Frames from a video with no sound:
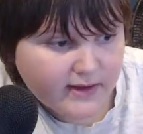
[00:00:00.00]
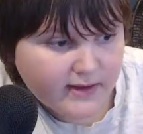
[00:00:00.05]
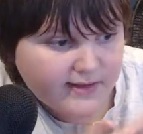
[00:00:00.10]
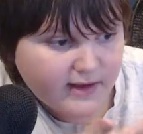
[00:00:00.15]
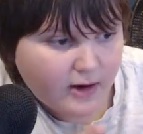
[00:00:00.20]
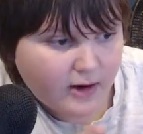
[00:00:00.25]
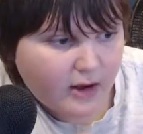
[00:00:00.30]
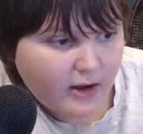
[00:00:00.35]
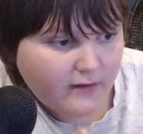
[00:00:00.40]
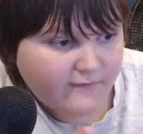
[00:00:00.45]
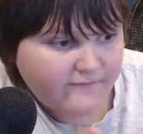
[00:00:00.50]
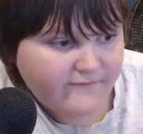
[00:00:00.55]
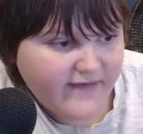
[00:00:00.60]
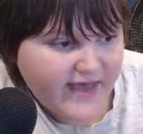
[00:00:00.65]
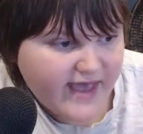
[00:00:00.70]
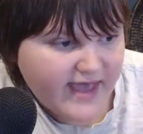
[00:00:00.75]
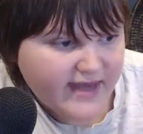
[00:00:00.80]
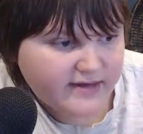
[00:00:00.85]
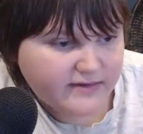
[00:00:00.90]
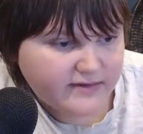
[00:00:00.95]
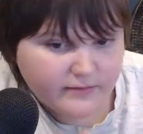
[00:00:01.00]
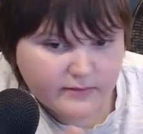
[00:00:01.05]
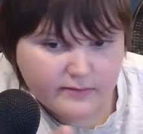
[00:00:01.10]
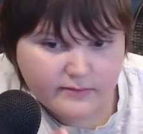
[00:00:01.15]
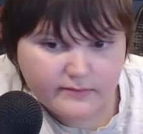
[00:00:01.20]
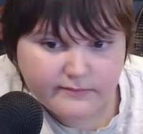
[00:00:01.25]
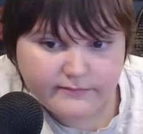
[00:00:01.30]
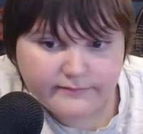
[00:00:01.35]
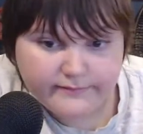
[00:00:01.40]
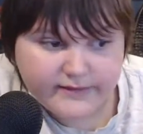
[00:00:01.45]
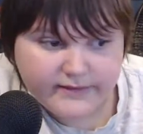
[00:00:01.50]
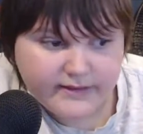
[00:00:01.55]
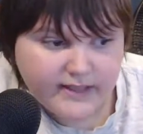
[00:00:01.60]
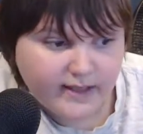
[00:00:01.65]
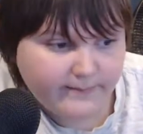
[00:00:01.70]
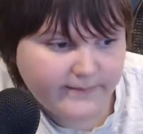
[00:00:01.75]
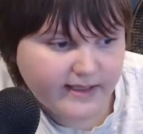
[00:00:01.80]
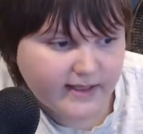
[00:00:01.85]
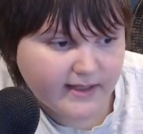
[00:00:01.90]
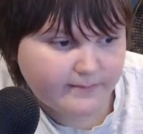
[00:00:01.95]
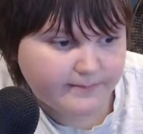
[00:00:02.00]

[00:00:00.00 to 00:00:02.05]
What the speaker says: They're all fed and yup.